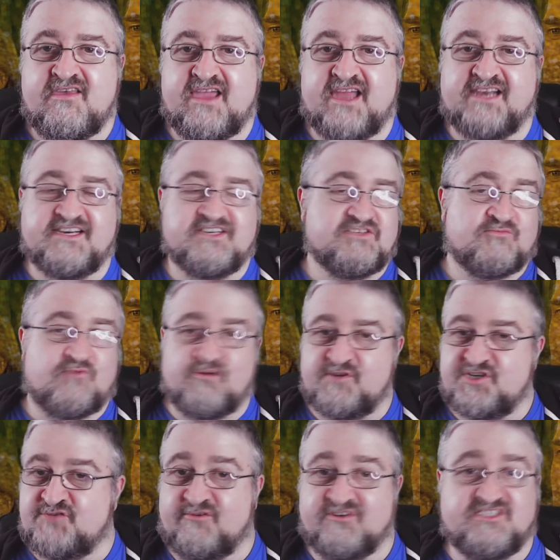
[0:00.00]
And it doesn't work with
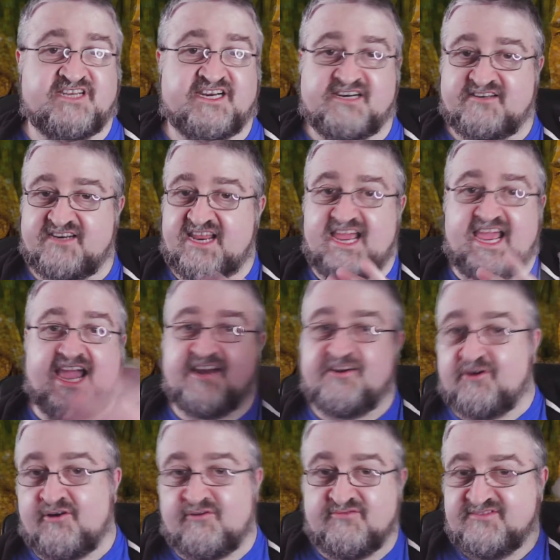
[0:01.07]
Schwarzenegger, like, at
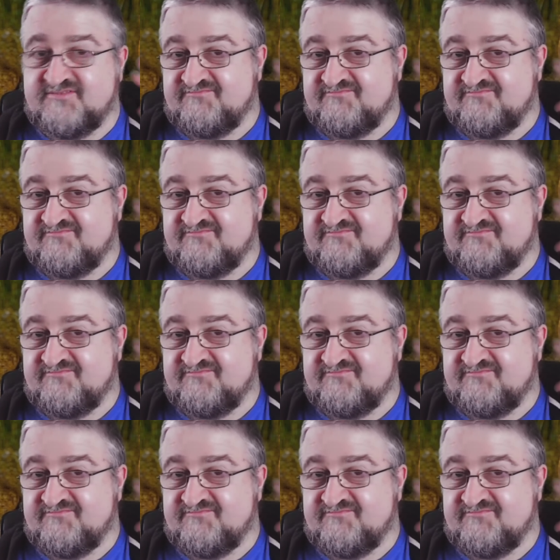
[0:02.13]
all.